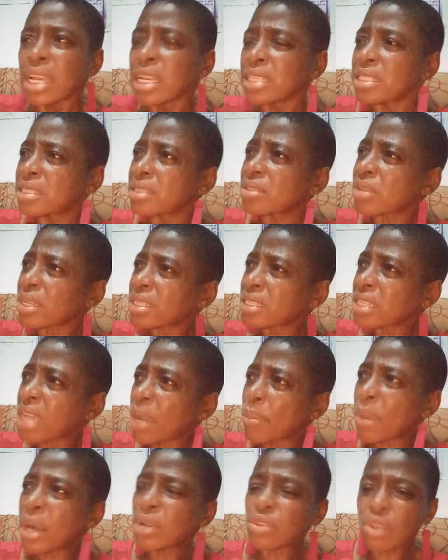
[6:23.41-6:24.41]
certain
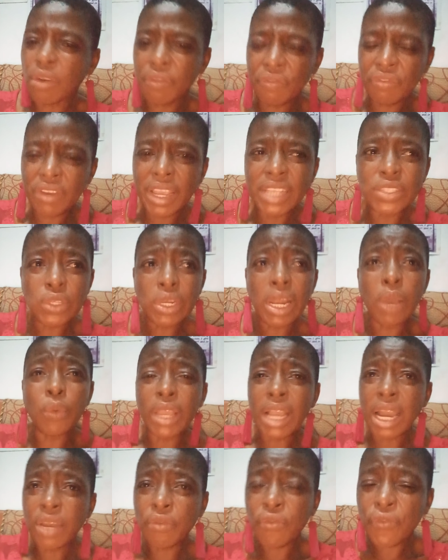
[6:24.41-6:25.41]
amount of friends so that
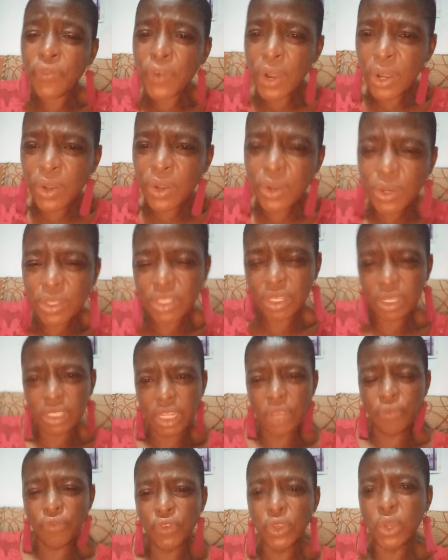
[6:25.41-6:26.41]
we can focus on
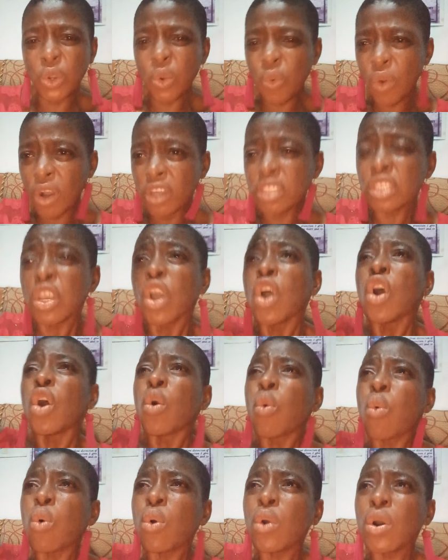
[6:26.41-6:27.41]
the few ones
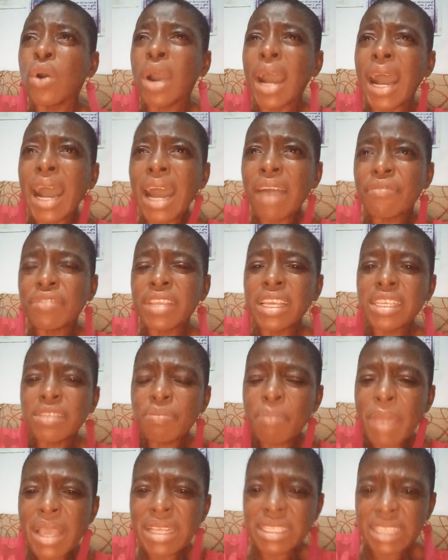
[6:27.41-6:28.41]
who have
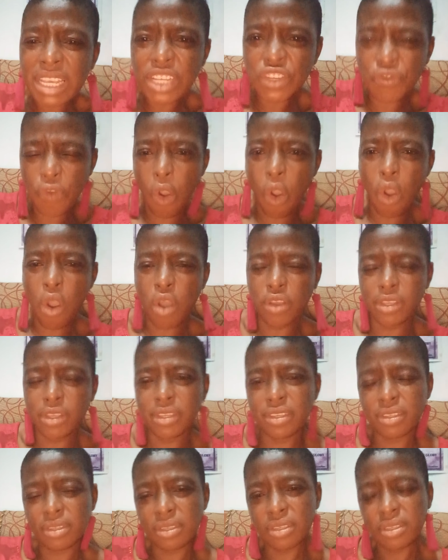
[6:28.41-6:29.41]
this message for
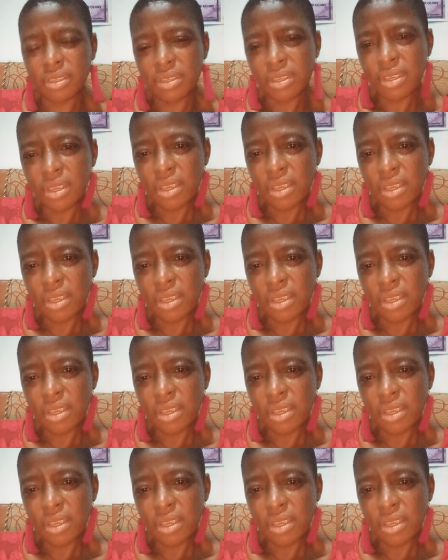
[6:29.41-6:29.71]
us?